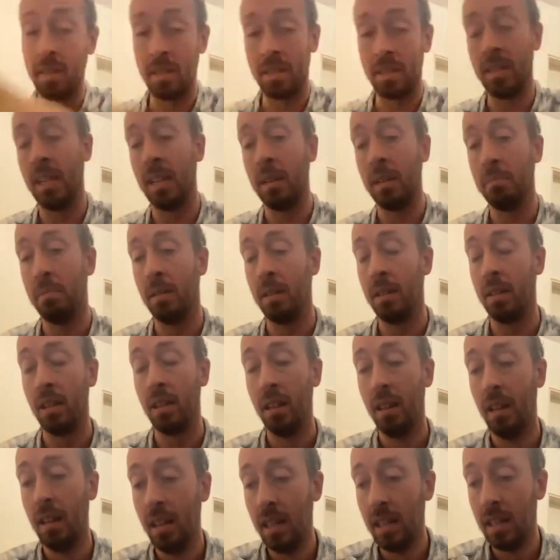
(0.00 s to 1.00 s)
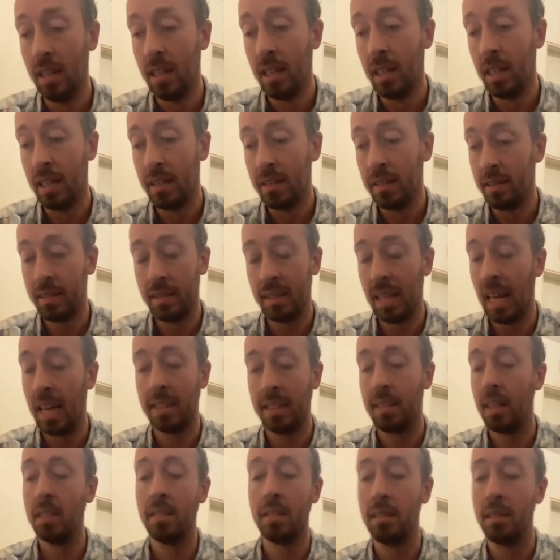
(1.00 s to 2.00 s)
to this thing, but
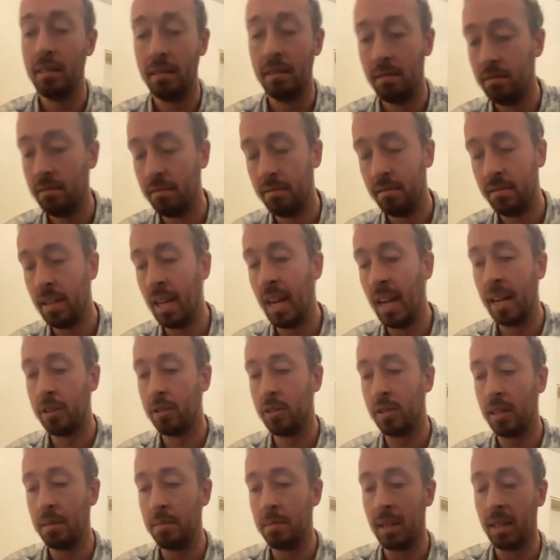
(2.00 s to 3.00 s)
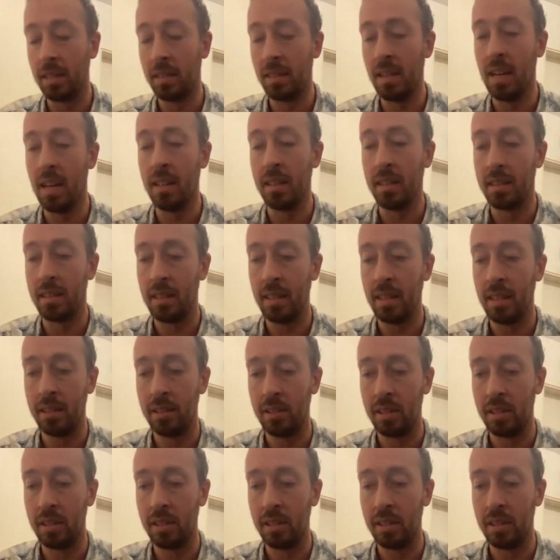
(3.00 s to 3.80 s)
that doesn't actually make sense. And